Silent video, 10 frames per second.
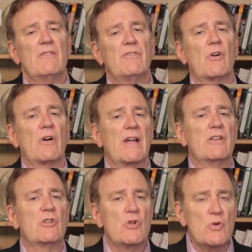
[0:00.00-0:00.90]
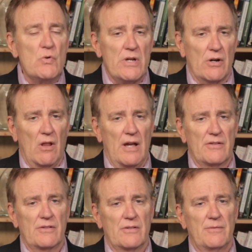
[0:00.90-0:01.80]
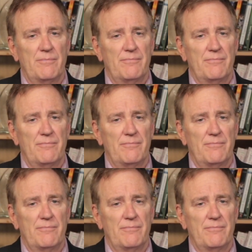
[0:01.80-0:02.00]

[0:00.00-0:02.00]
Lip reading: for a 2-year license.